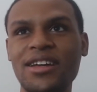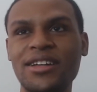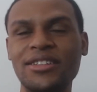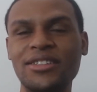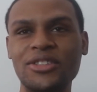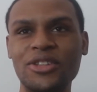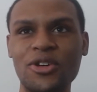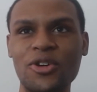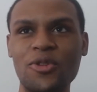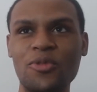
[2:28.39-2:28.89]

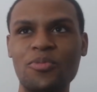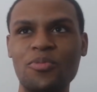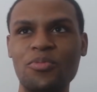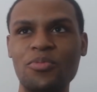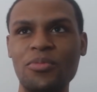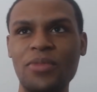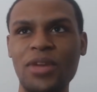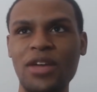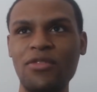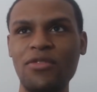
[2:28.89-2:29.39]
So
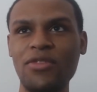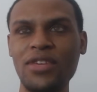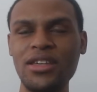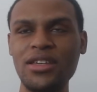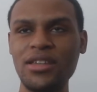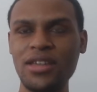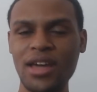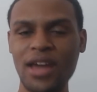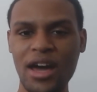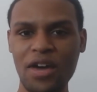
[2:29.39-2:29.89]

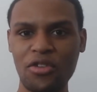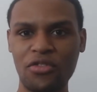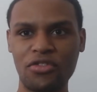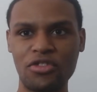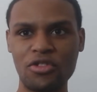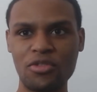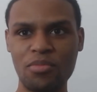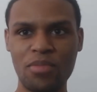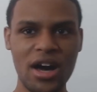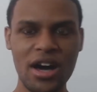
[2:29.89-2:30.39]
maybe out of
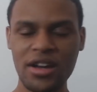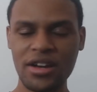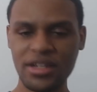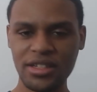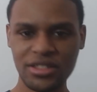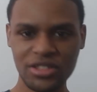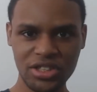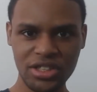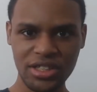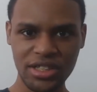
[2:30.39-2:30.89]
her body
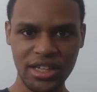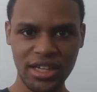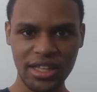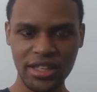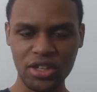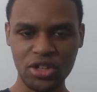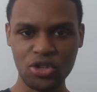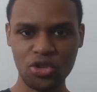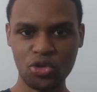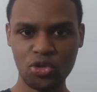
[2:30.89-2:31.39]
she
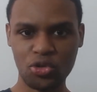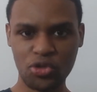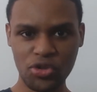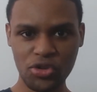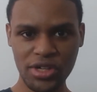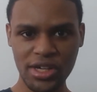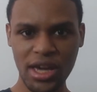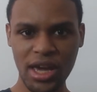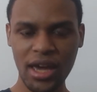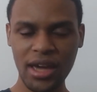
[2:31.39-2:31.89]
can
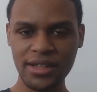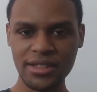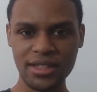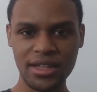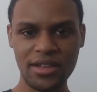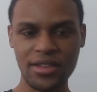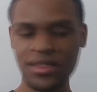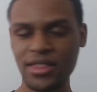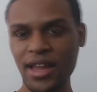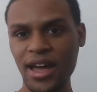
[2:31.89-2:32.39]
create,
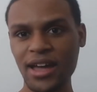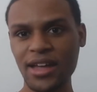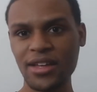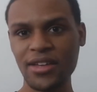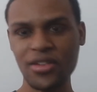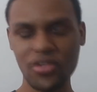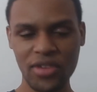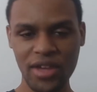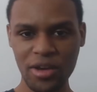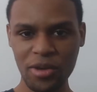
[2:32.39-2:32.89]

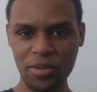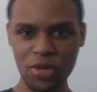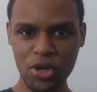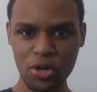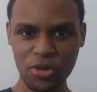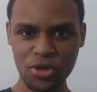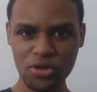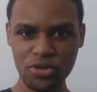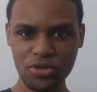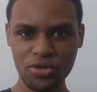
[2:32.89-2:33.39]
not like
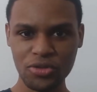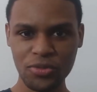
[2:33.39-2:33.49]
Momo,